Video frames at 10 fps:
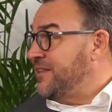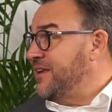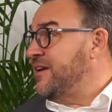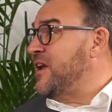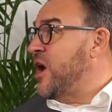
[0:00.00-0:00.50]

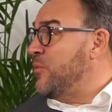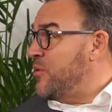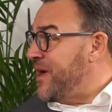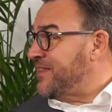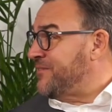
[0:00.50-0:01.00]
under a
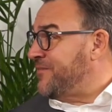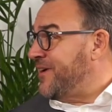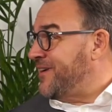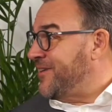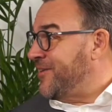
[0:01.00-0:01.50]
global
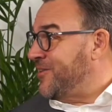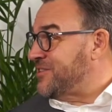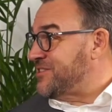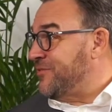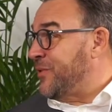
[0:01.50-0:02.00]
magnifying
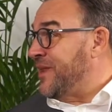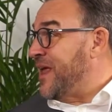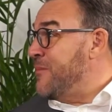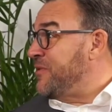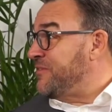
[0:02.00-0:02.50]
glass and
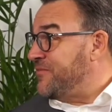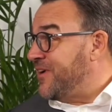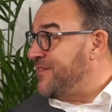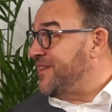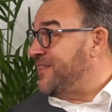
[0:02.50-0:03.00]
can
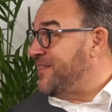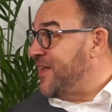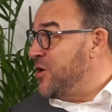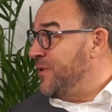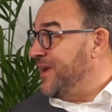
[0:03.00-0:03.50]
amplify that
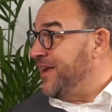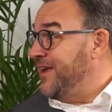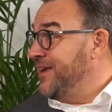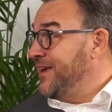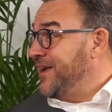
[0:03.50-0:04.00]

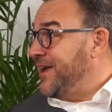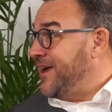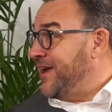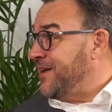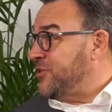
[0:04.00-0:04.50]
globally
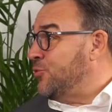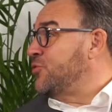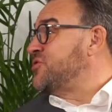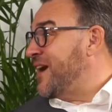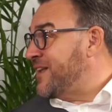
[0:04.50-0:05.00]
to
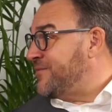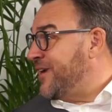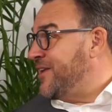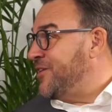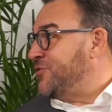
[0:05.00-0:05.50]
also add
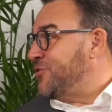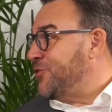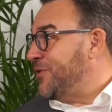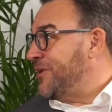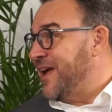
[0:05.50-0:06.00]
value to
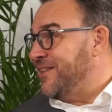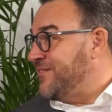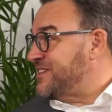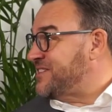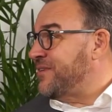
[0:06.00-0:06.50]
you.
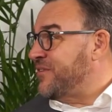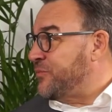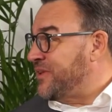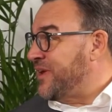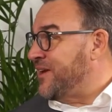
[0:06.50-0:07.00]
And that's something
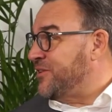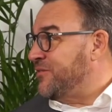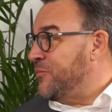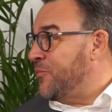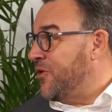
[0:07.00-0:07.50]
that we're taking
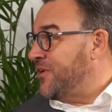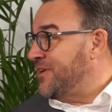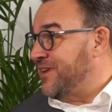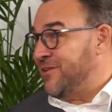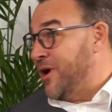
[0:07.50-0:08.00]
to the
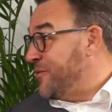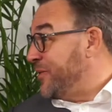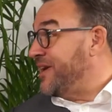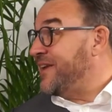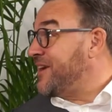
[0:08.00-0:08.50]
market and why
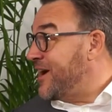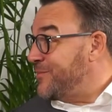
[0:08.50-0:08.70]
we're here at